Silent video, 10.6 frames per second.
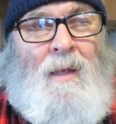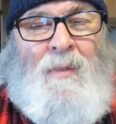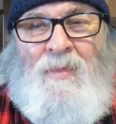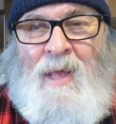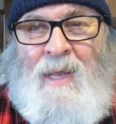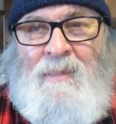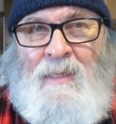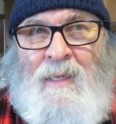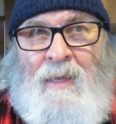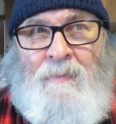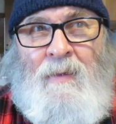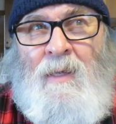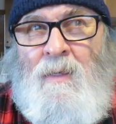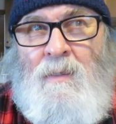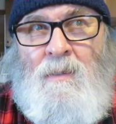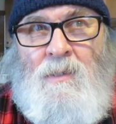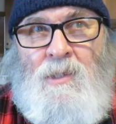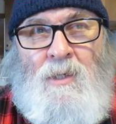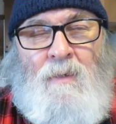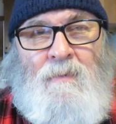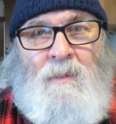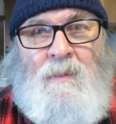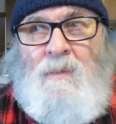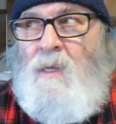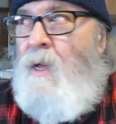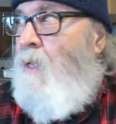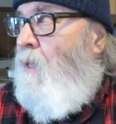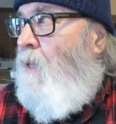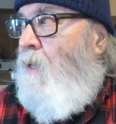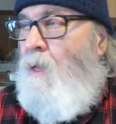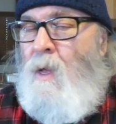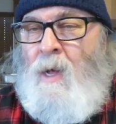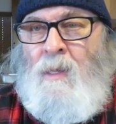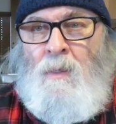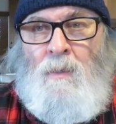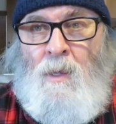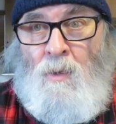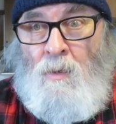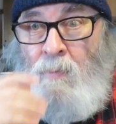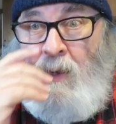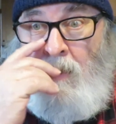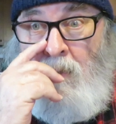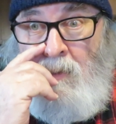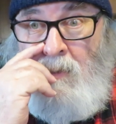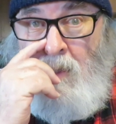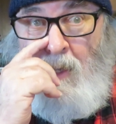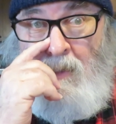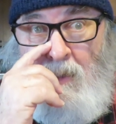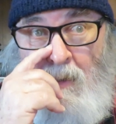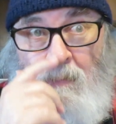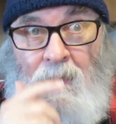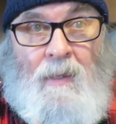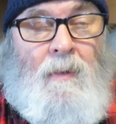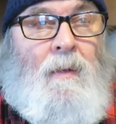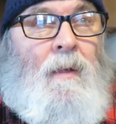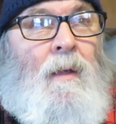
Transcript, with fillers: a Thanksgiving service. I, I don't know about this Thanksgiving,